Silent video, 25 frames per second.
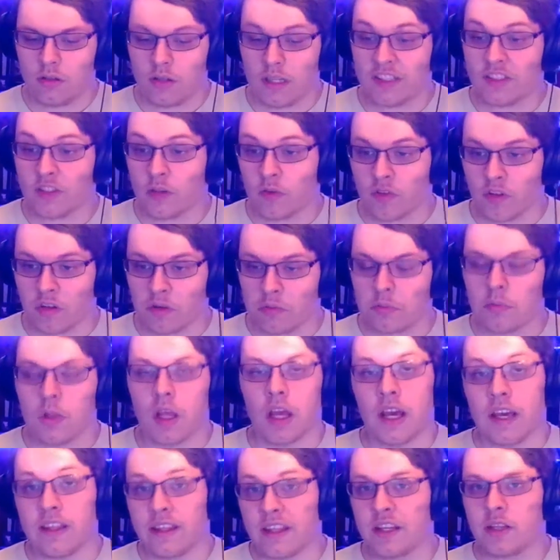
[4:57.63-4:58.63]
It's over.
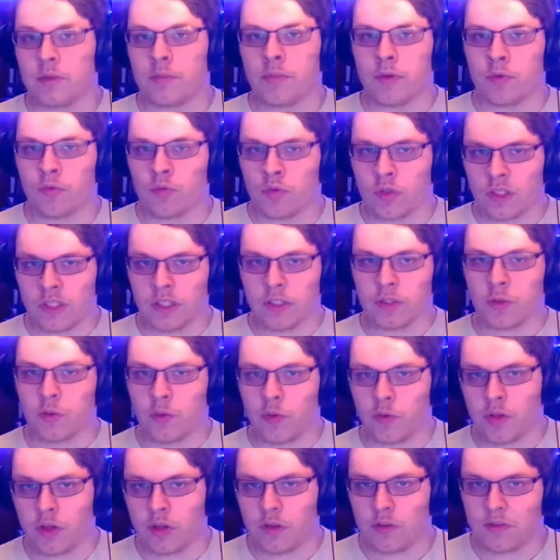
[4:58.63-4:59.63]
I think it'd be really
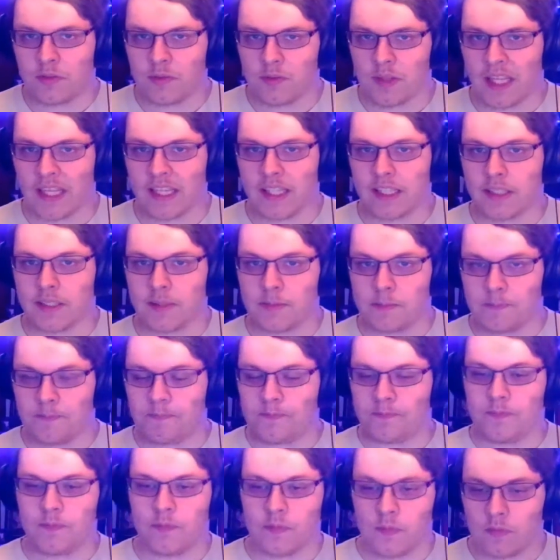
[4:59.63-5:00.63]
cool though, like
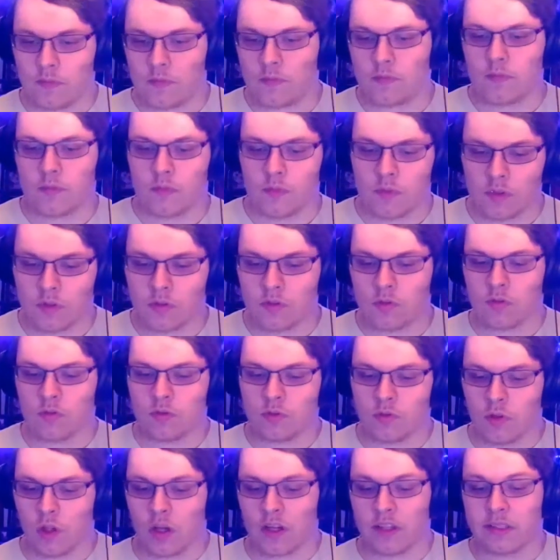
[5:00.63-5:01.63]

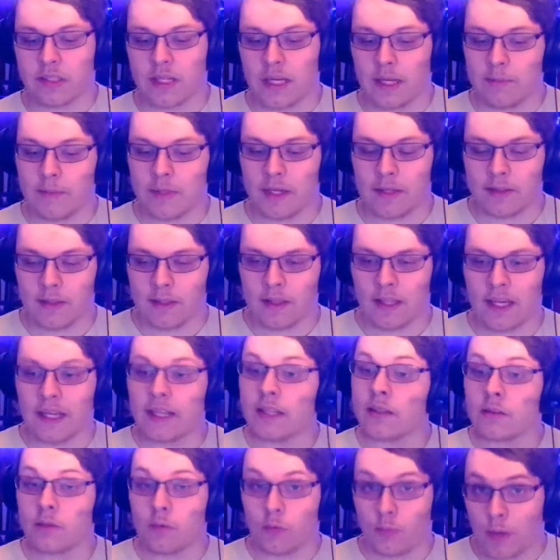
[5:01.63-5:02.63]
long time down the
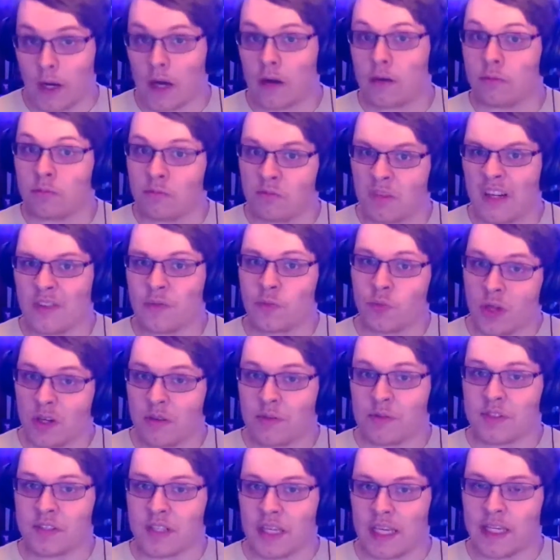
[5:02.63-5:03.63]
line, about around where I
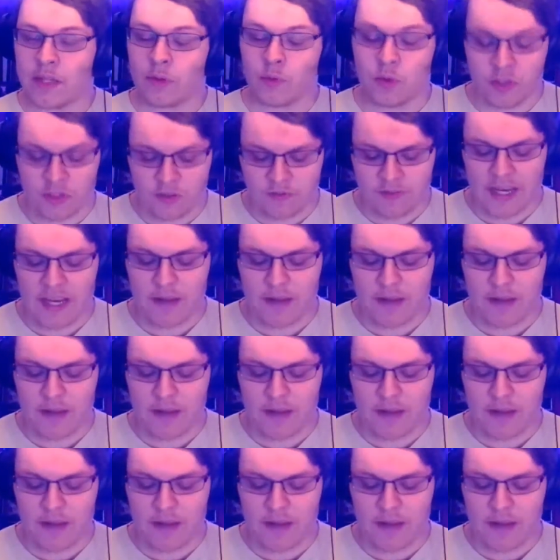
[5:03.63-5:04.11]
was saying, once you've